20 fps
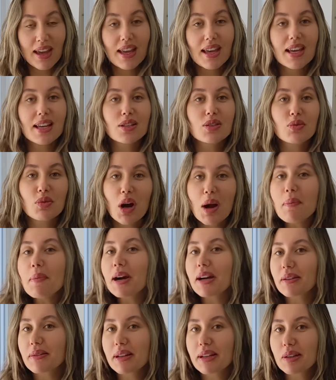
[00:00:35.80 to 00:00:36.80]
It's raw
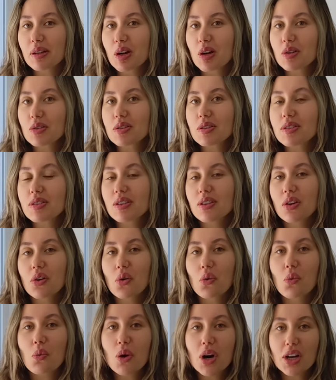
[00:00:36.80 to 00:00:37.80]
buckwheat groats,
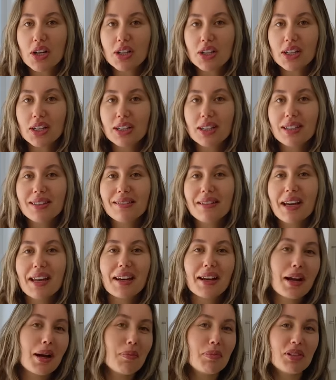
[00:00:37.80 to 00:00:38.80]
water, and a
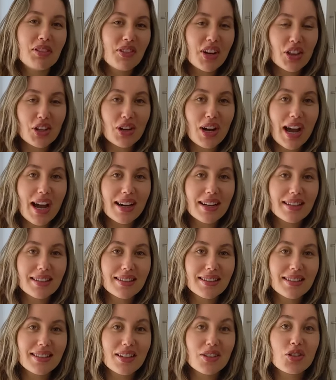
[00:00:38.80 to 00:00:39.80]
couple of other
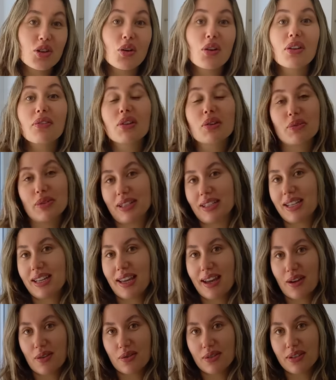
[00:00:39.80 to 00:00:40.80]
add-ins that don't even really
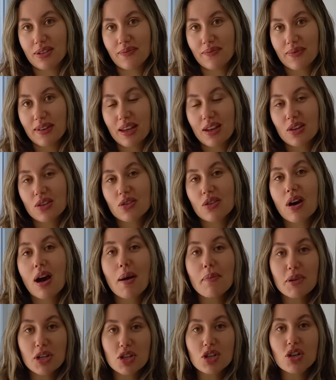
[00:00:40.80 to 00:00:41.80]
count. So I'm
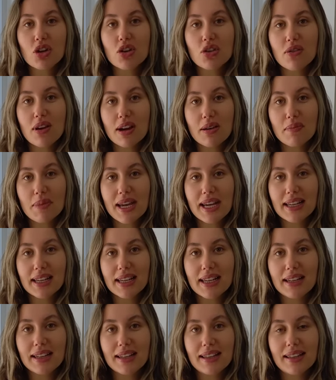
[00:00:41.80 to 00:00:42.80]
gonna show you how to make
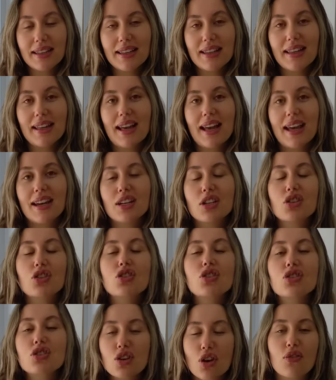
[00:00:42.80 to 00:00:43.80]
it, and it's
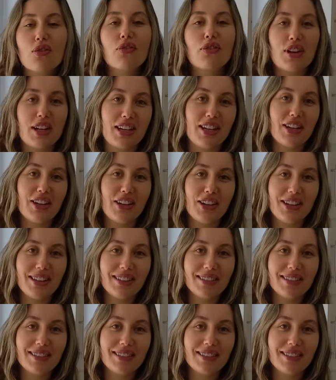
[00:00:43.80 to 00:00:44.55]
so freaking good.